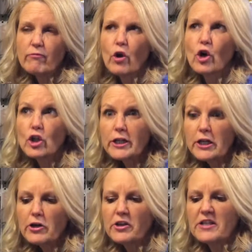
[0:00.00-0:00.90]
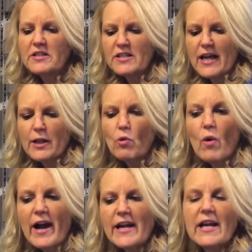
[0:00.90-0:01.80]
earlier than, say, the white,